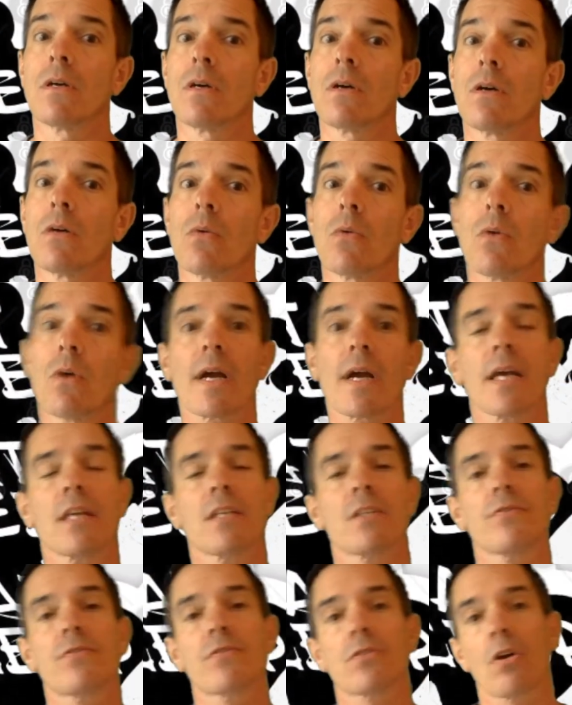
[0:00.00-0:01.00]
what kinds of
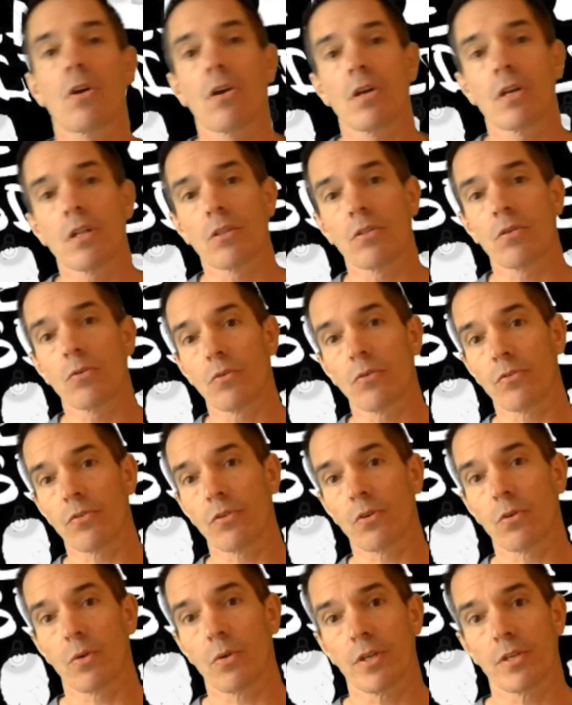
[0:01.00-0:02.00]
scholarly thoughts and
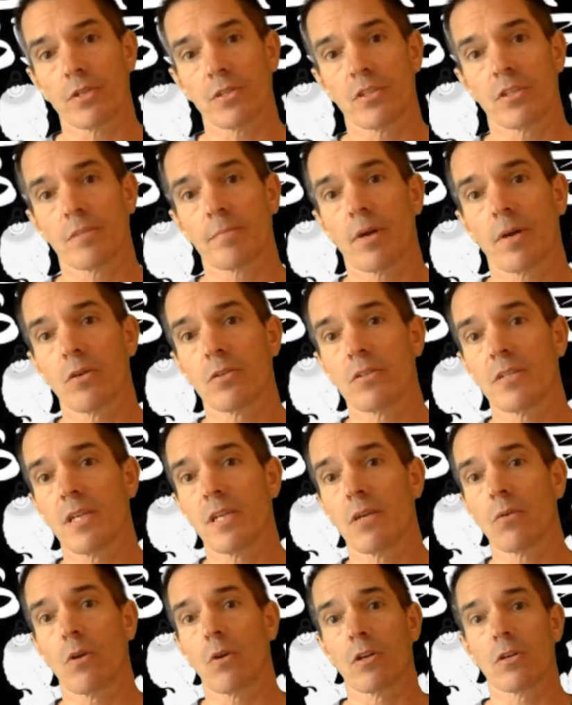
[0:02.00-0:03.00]
questions about
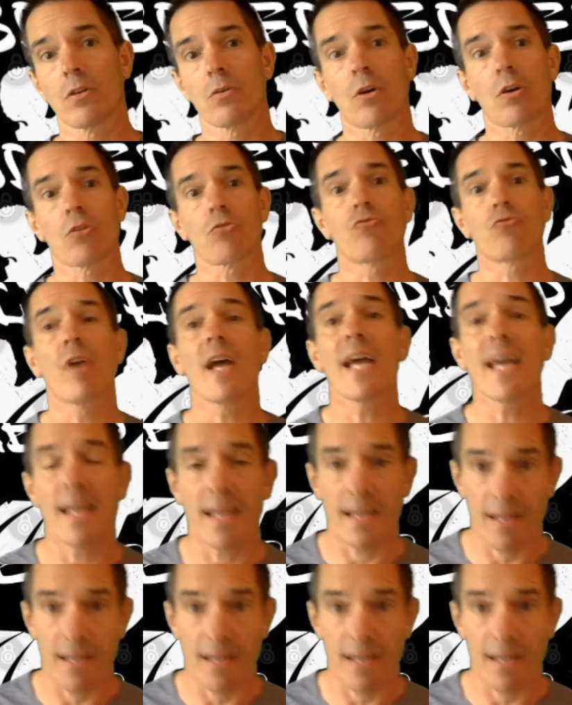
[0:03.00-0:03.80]
Taekwondo are rare